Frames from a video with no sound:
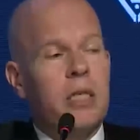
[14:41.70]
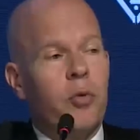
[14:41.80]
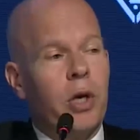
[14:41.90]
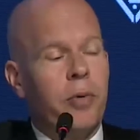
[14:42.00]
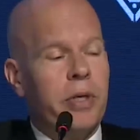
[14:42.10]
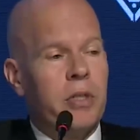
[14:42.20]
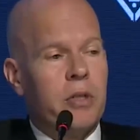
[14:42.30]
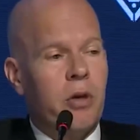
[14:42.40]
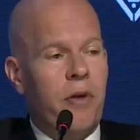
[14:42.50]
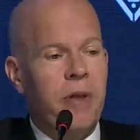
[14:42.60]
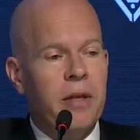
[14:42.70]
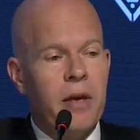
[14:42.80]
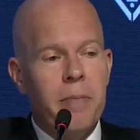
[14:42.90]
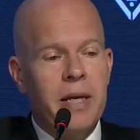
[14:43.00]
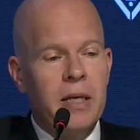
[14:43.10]
a great question. So I think
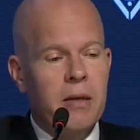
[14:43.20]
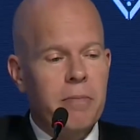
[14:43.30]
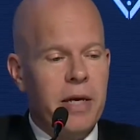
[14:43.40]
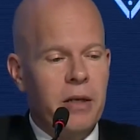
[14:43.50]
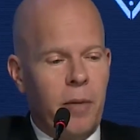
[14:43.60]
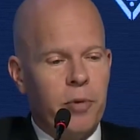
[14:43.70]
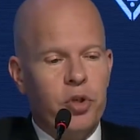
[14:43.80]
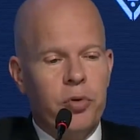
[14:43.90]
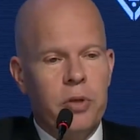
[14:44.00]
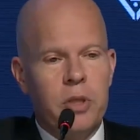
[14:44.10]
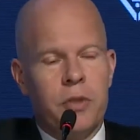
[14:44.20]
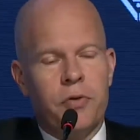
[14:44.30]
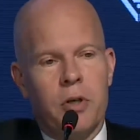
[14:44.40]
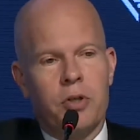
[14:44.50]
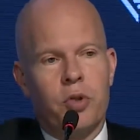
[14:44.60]
there are many, many opportunities
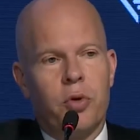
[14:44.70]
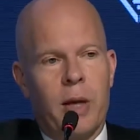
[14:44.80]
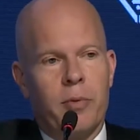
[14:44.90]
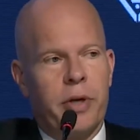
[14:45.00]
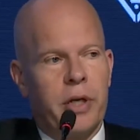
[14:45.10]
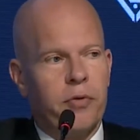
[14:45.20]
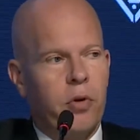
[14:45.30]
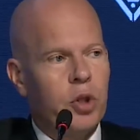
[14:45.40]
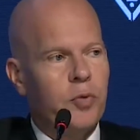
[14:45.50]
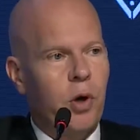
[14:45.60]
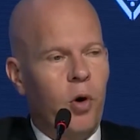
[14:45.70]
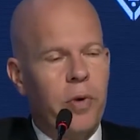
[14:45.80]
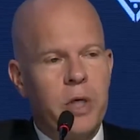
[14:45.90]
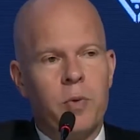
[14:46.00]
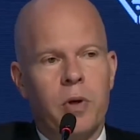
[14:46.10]
for us to collaborate. Of course, we are
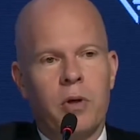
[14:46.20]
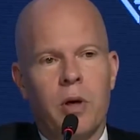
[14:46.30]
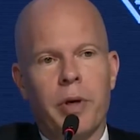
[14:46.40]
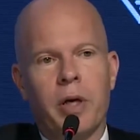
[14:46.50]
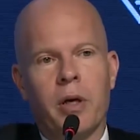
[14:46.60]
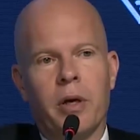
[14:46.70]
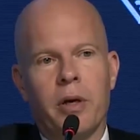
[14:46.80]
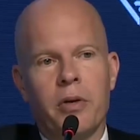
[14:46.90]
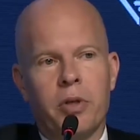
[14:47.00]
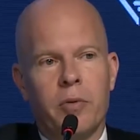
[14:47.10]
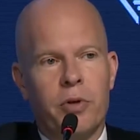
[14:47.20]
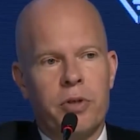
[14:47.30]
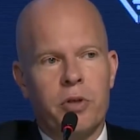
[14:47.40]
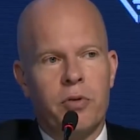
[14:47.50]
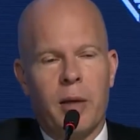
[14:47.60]
always welcoming
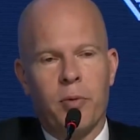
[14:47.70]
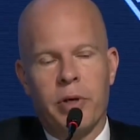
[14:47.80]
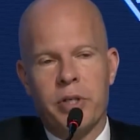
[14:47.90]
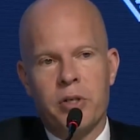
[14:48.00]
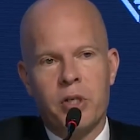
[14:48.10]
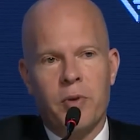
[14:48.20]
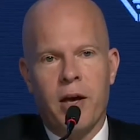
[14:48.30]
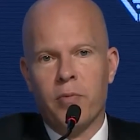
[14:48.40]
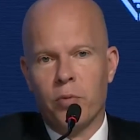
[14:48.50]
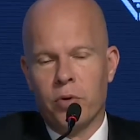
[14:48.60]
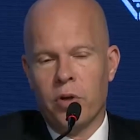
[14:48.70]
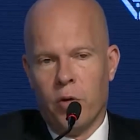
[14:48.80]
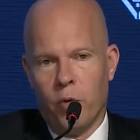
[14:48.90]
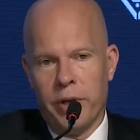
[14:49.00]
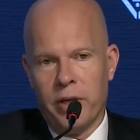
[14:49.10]
university collaborations. We have
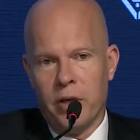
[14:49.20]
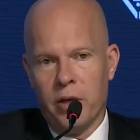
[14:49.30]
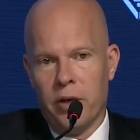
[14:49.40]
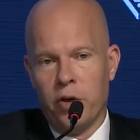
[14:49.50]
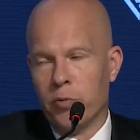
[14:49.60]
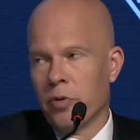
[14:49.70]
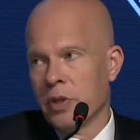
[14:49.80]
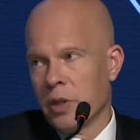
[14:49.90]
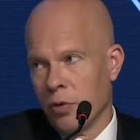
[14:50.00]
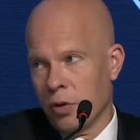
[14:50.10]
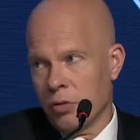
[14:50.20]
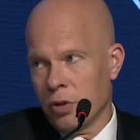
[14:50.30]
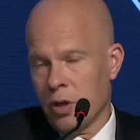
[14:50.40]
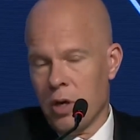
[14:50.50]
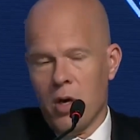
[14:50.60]
already numerous of
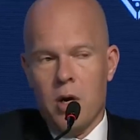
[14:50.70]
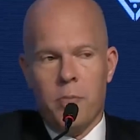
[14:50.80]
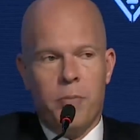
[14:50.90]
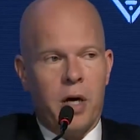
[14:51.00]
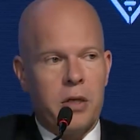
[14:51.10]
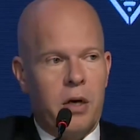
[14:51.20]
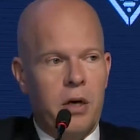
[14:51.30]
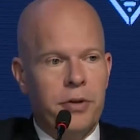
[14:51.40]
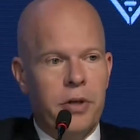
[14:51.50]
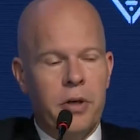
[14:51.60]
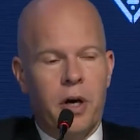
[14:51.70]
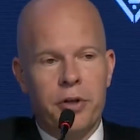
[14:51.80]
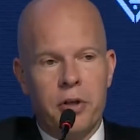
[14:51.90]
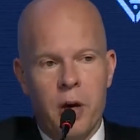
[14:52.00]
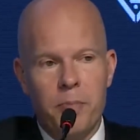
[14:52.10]
those. But on
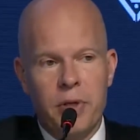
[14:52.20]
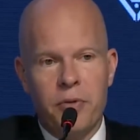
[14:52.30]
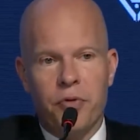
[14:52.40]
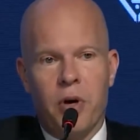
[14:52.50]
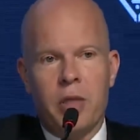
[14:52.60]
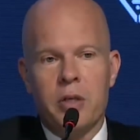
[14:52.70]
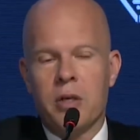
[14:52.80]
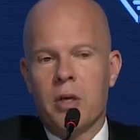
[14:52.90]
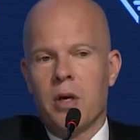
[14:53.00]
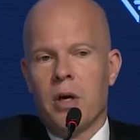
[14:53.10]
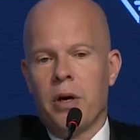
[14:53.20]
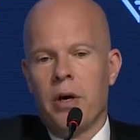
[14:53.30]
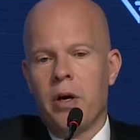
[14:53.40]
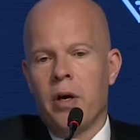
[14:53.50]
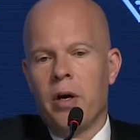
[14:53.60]
the company front,
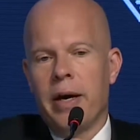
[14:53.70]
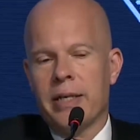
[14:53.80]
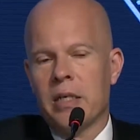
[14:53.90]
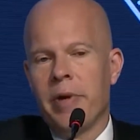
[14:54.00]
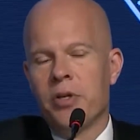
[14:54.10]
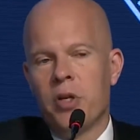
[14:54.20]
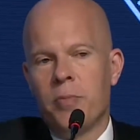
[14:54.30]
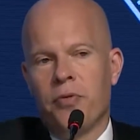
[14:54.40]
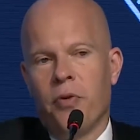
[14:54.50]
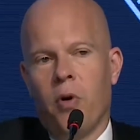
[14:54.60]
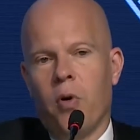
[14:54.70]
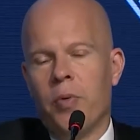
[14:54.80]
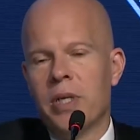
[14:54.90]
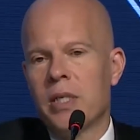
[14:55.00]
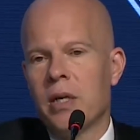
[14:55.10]
as I mentioned before,
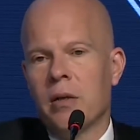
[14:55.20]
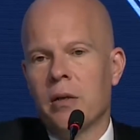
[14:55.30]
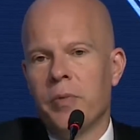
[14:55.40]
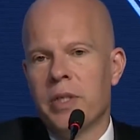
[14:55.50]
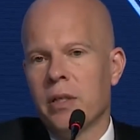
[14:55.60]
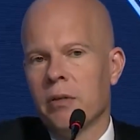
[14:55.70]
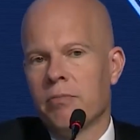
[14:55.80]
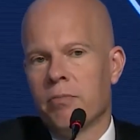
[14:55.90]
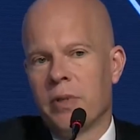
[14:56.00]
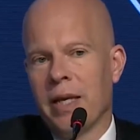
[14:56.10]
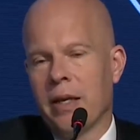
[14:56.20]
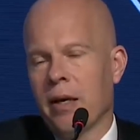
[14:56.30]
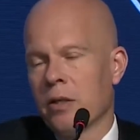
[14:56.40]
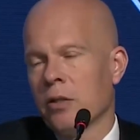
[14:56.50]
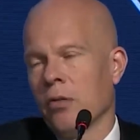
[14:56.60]
we sell data
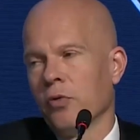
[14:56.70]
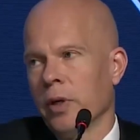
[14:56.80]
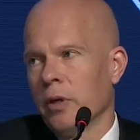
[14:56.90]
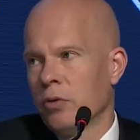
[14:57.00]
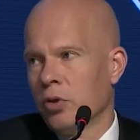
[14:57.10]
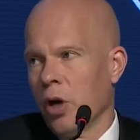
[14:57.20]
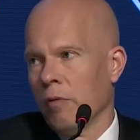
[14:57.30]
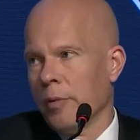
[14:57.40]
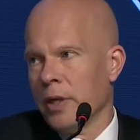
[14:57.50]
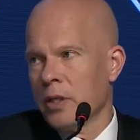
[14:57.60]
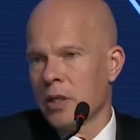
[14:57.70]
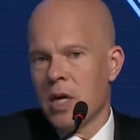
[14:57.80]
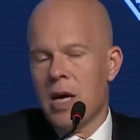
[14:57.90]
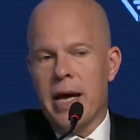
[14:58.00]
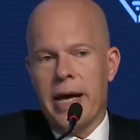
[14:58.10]
and software to governments.
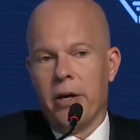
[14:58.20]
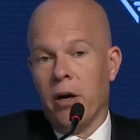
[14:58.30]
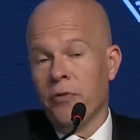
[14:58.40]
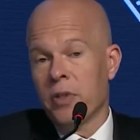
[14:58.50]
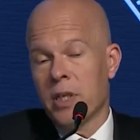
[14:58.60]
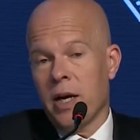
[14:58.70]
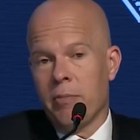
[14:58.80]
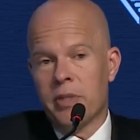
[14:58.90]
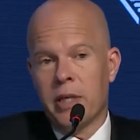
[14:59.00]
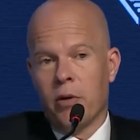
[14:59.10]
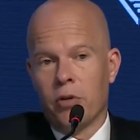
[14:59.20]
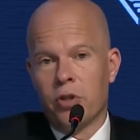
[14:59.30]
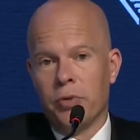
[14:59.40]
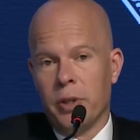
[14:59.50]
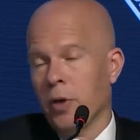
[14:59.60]
And oftentimes, they
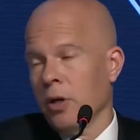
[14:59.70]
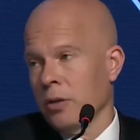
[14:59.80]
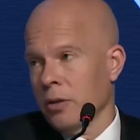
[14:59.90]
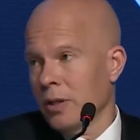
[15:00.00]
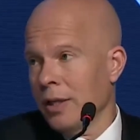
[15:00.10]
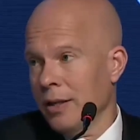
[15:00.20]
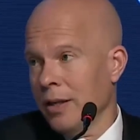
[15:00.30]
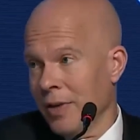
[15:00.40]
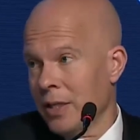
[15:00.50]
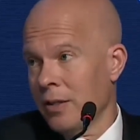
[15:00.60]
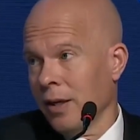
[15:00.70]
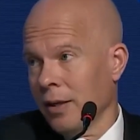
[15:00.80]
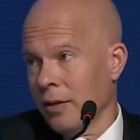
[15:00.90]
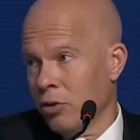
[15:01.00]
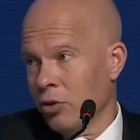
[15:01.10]
also need bodies. They need
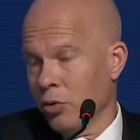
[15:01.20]
investigators to